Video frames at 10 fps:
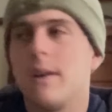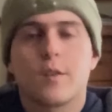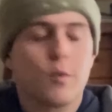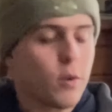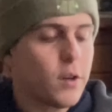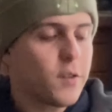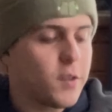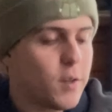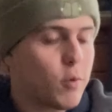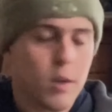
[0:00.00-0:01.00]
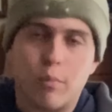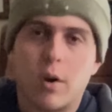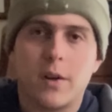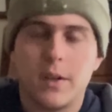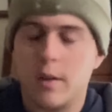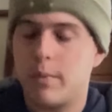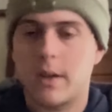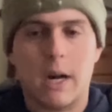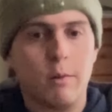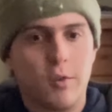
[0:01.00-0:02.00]
So I wanted to see what he brought in here, but
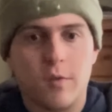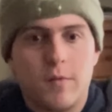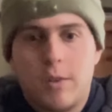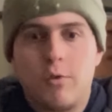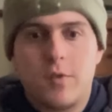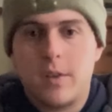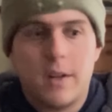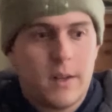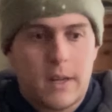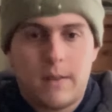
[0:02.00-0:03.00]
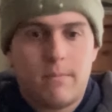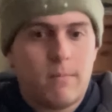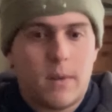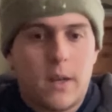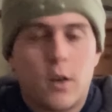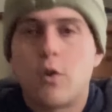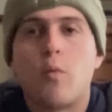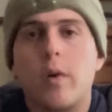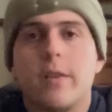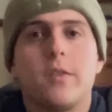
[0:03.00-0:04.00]
I was just interested, and I couldn't
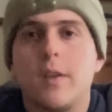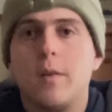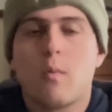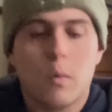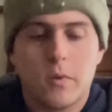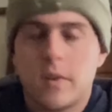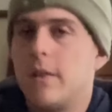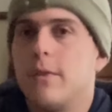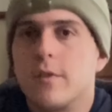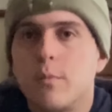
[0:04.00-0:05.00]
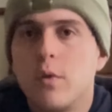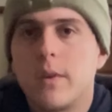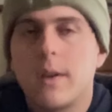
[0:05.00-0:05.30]
wait to see what was in this movie.